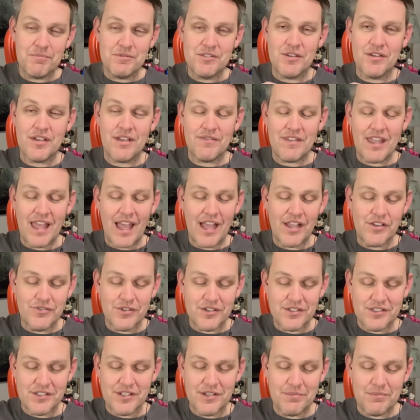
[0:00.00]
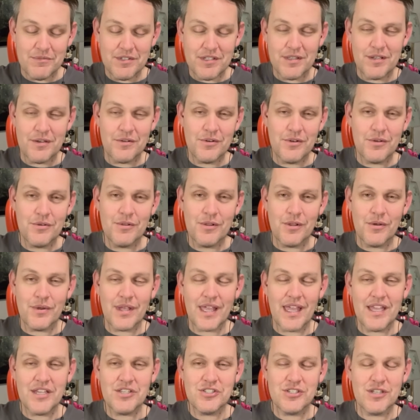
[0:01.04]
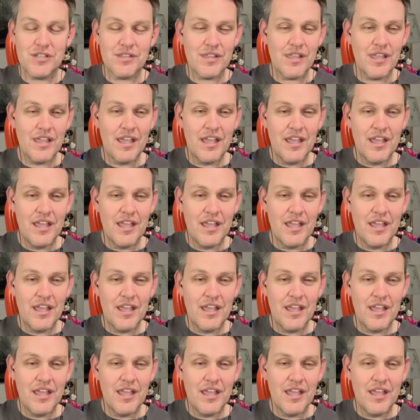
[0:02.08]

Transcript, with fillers: So you have to address them to their new location,